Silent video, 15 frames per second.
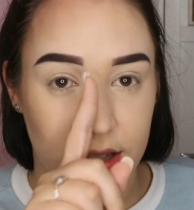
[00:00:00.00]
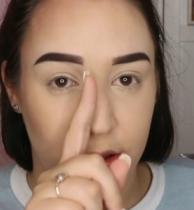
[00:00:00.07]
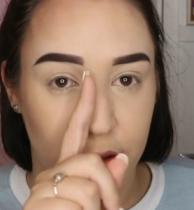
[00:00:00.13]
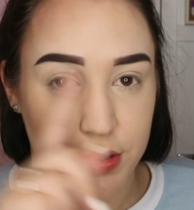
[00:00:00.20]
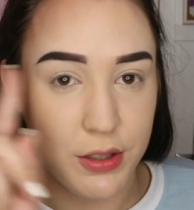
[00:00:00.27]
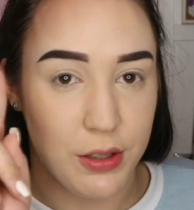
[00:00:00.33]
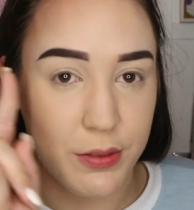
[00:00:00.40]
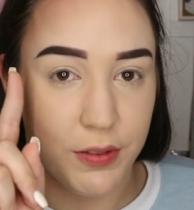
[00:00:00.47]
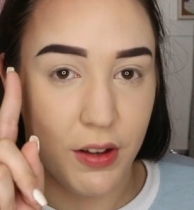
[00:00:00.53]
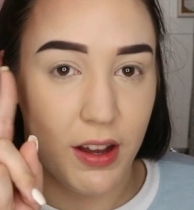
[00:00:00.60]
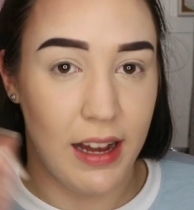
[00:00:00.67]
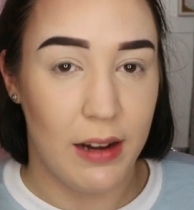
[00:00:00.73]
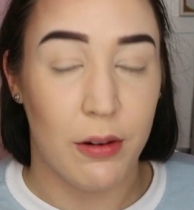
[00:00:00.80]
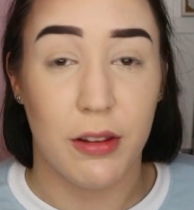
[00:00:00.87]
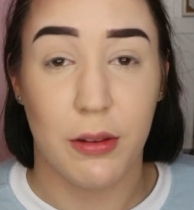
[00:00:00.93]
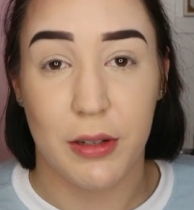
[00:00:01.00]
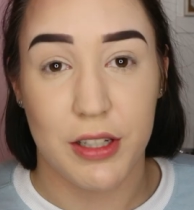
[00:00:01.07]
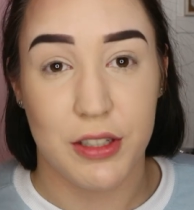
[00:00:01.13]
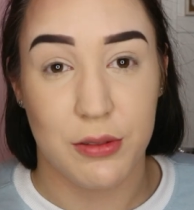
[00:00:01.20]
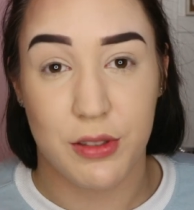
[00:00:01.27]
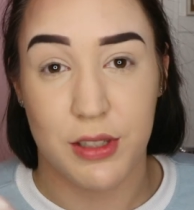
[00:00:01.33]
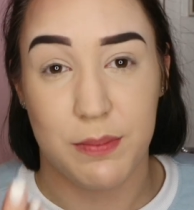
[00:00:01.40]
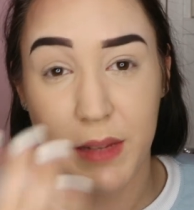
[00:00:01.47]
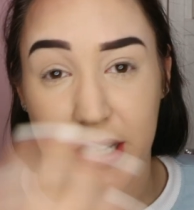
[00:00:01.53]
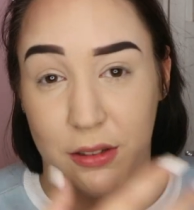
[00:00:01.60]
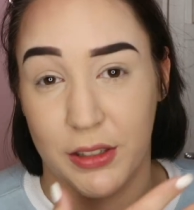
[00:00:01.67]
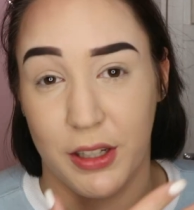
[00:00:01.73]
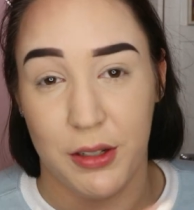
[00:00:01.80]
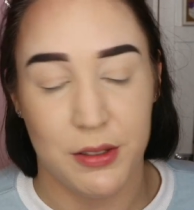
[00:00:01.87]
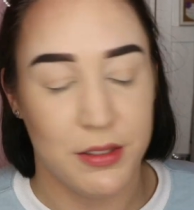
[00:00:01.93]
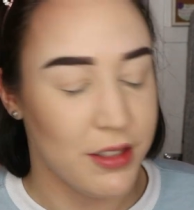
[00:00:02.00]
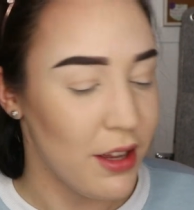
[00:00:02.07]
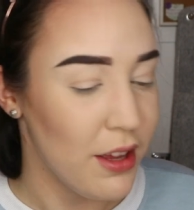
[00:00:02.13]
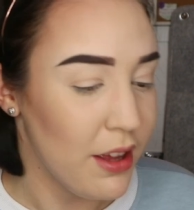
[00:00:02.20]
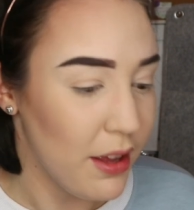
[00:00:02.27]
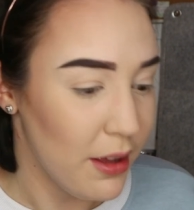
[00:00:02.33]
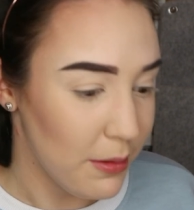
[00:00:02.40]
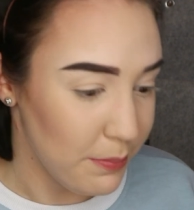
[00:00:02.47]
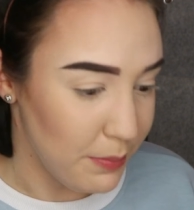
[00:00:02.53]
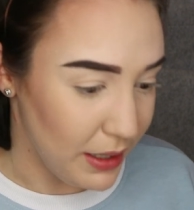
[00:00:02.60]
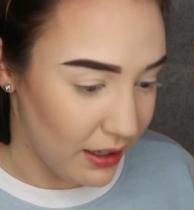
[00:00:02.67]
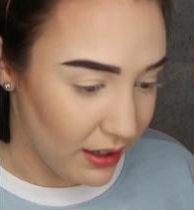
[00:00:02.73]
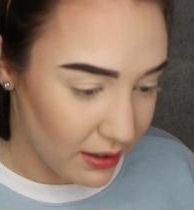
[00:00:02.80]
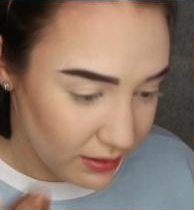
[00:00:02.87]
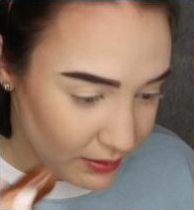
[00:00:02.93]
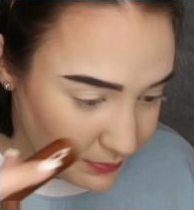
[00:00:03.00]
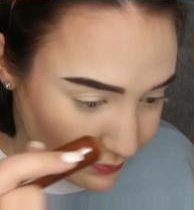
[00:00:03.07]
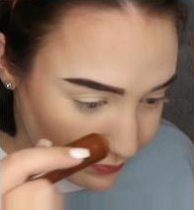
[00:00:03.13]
and not too far out, otherwise you'll just make your nose bigger.